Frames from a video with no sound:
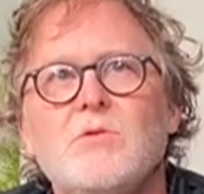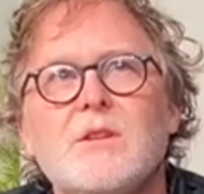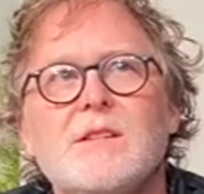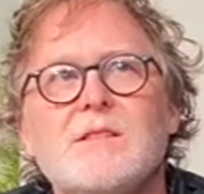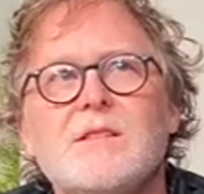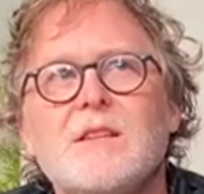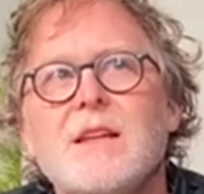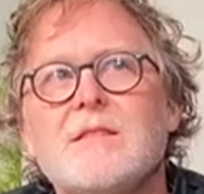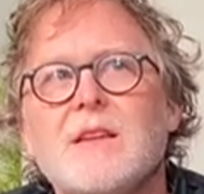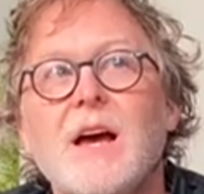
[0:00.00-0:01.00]
can
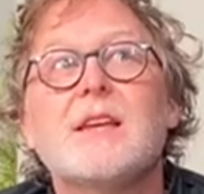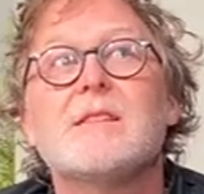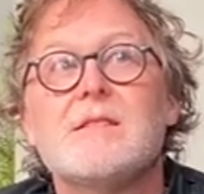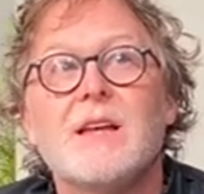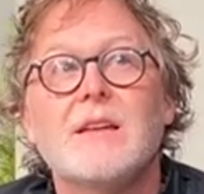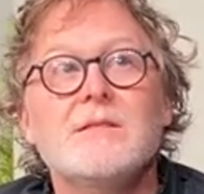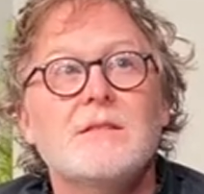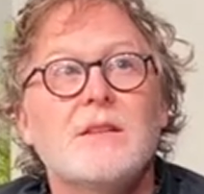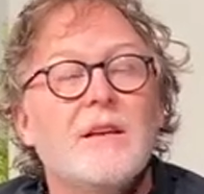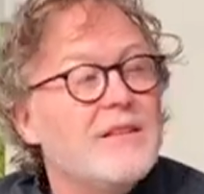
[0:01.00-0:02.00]
sense
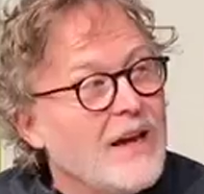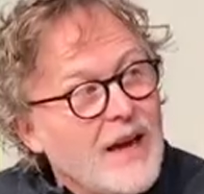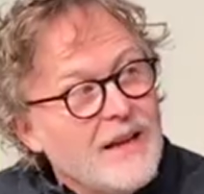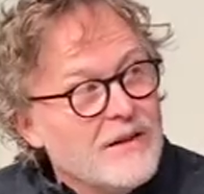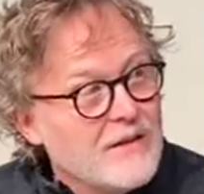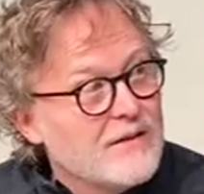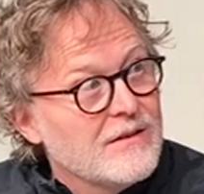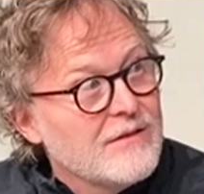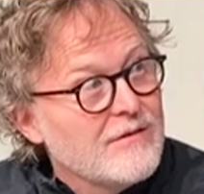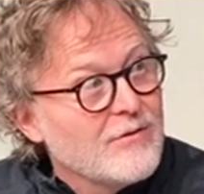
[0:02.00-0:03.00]
the end
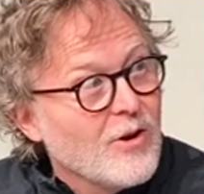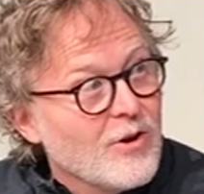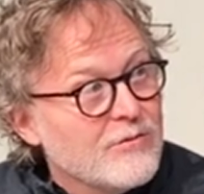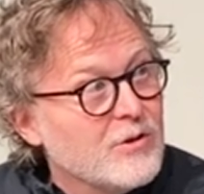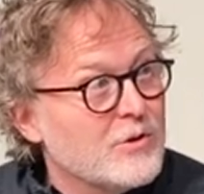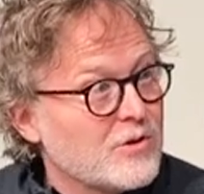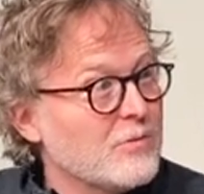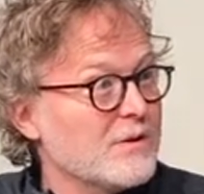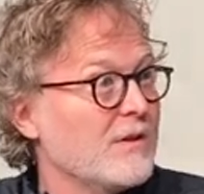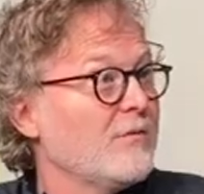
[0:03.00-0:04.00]
for all of you in
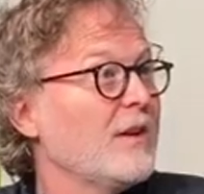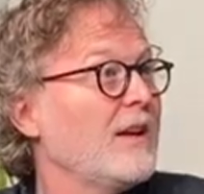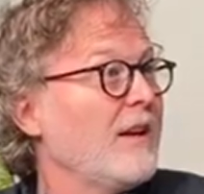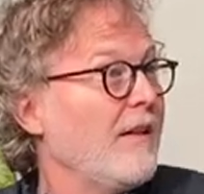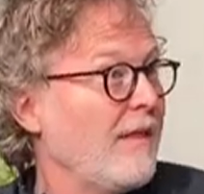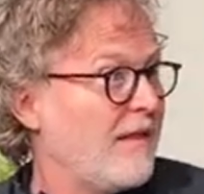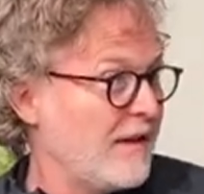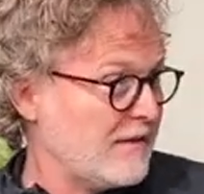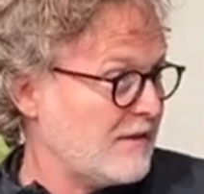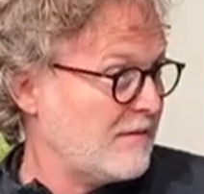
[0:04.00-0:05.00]
terms of
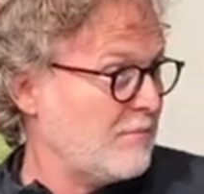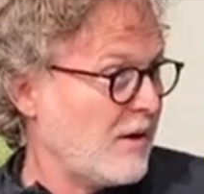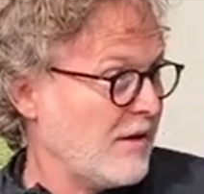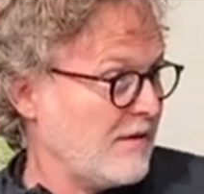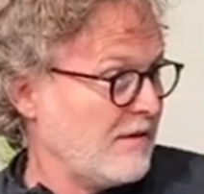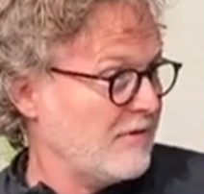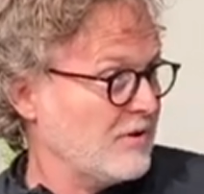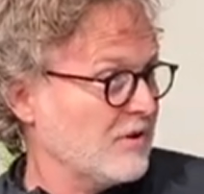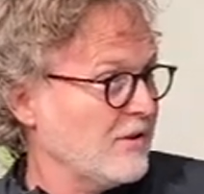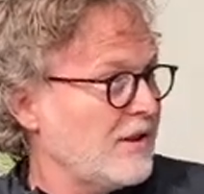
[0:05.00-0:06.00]
this part of the
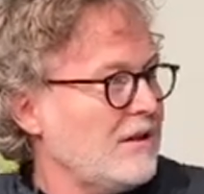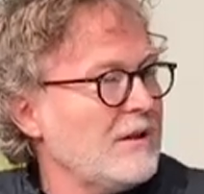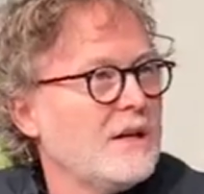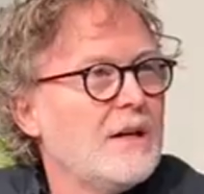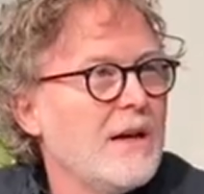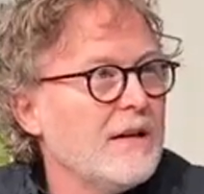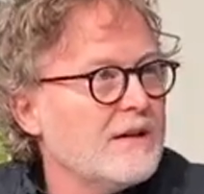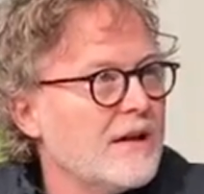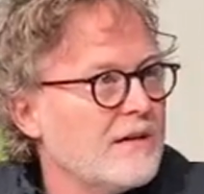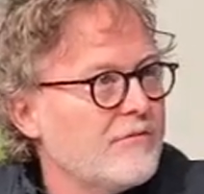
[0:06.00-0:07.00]
journey, and
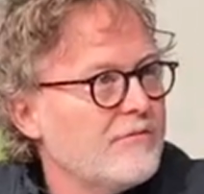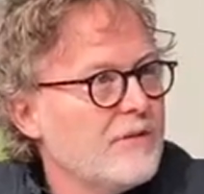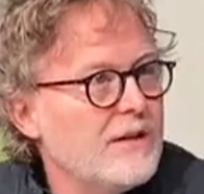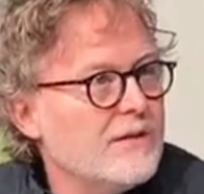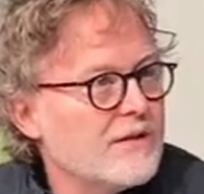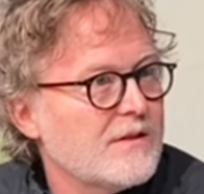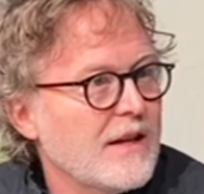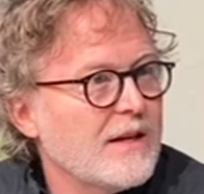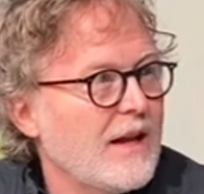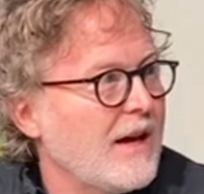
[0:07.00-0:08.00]
kind of in the
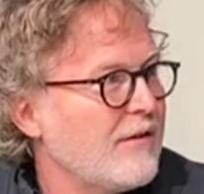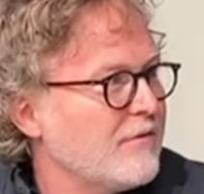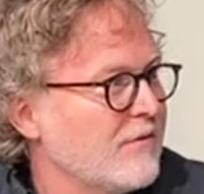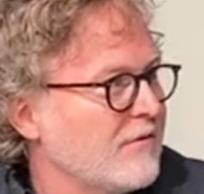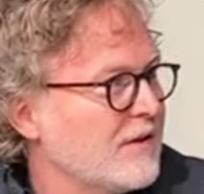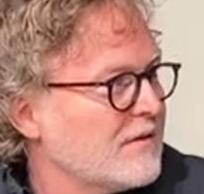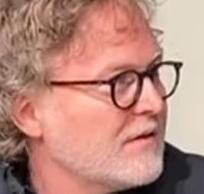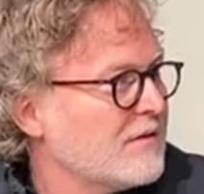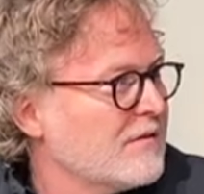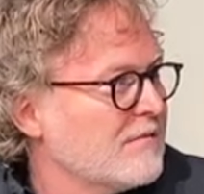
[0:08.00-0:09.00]
second half of
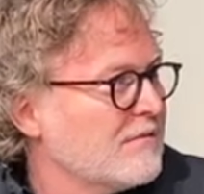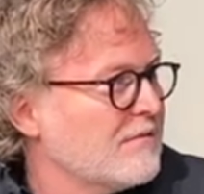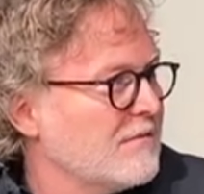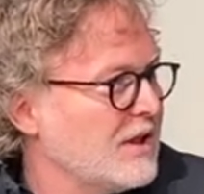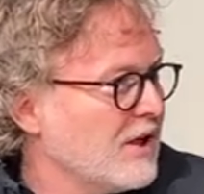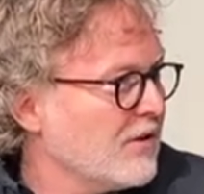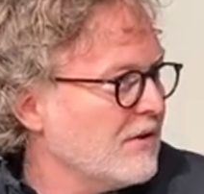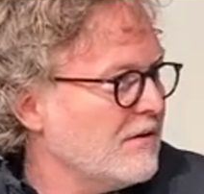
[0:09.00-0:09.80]
this year.